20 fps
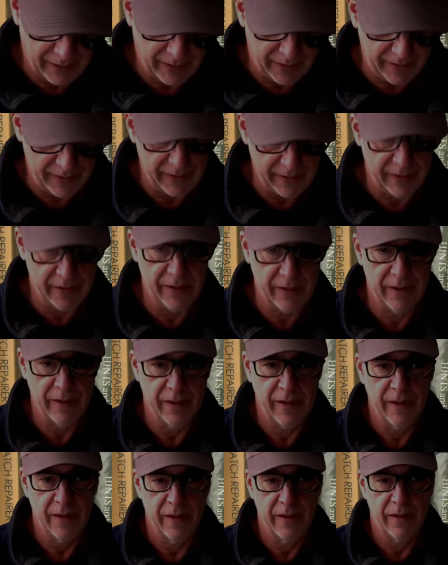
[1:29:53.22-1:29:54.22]
the
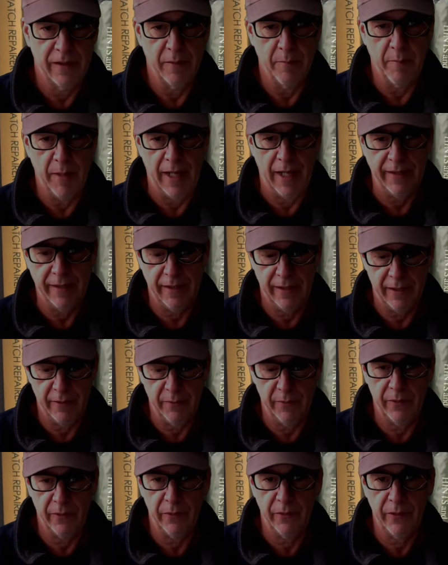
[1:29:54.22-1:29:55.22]
the magnet I
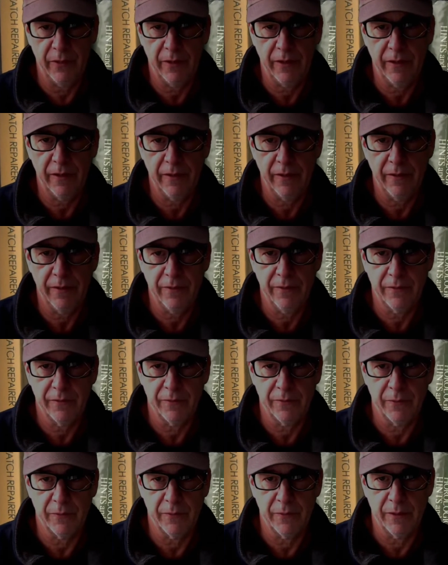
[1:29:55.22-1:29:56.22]
was using here
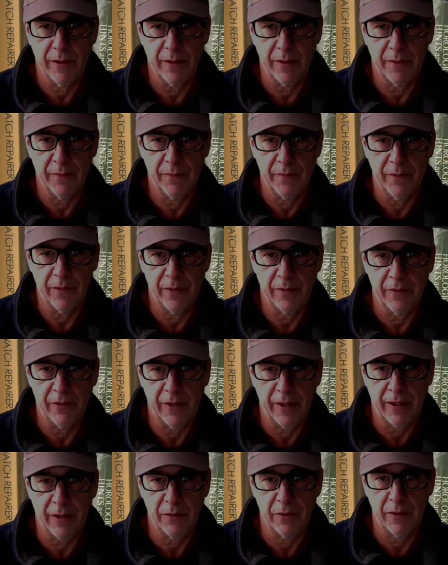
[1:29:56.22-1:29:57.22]
for uh, to
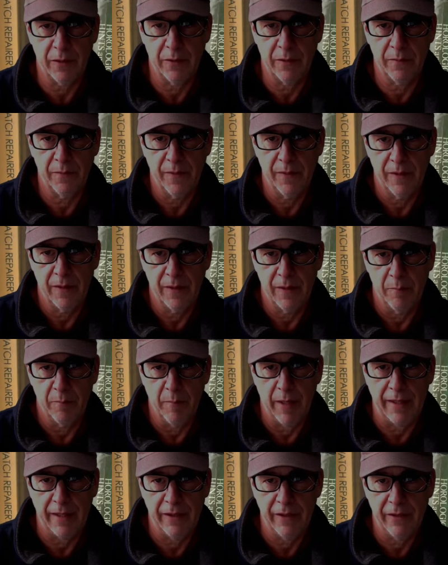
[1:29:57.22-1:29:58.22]
check out the
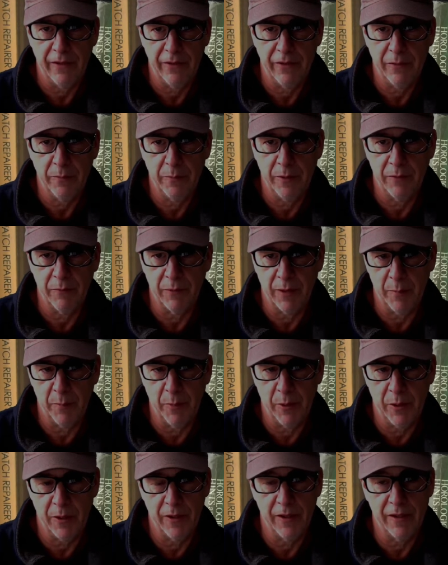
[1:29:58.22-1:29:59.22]
magnetism, and when I
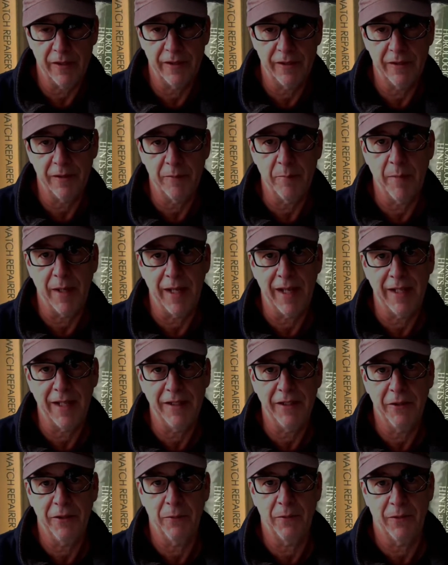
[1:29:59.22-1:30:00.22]
put it on there,
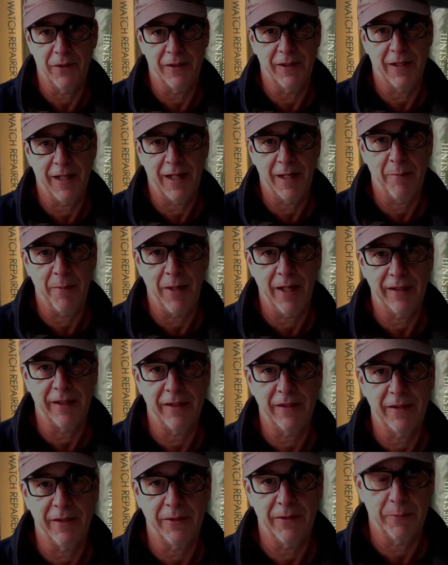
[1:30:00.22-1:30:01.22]
man, there was a lot of
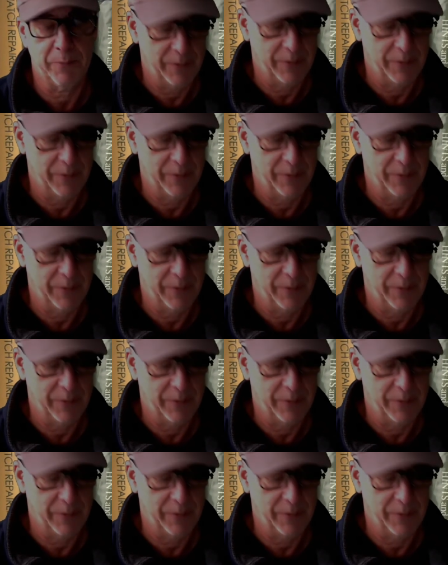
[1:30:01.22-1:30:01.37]
magnetism.